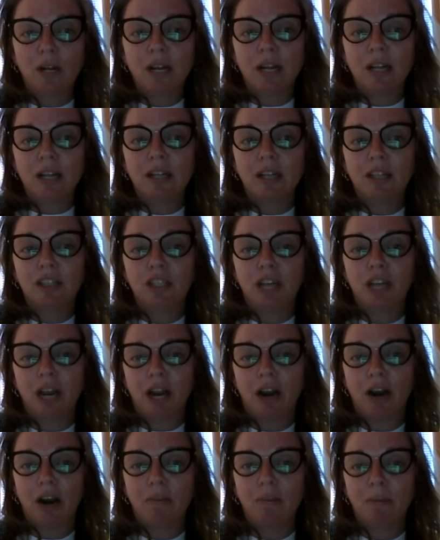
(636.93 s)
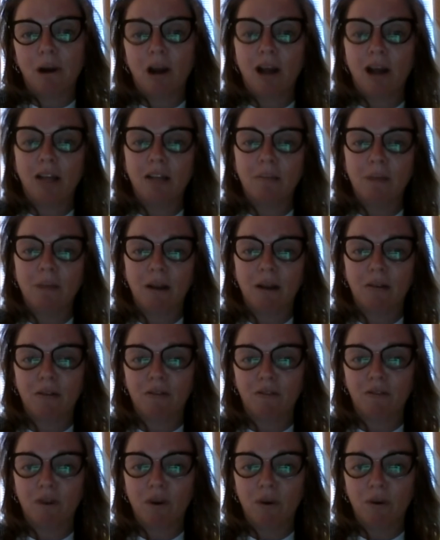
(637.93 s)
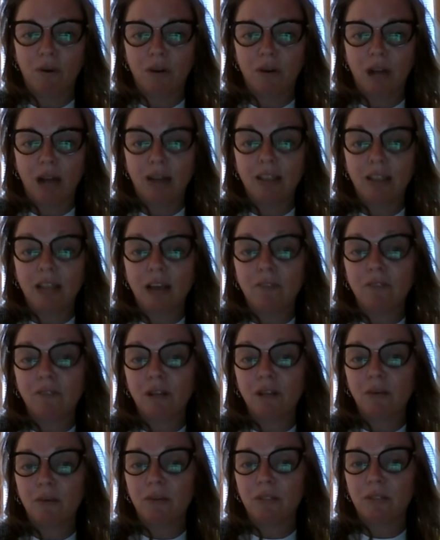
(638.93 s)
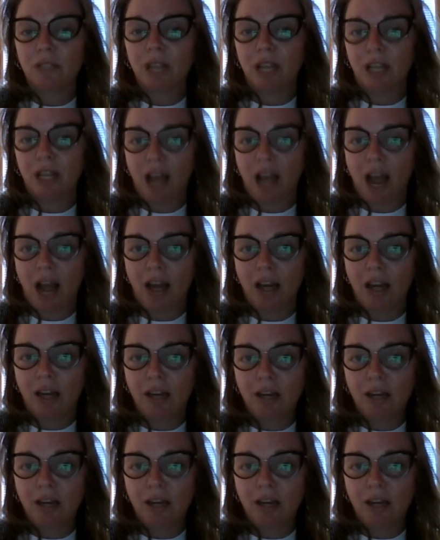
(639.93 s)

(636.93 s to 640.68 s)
in the chair and behind the microphone. I definitely will say that.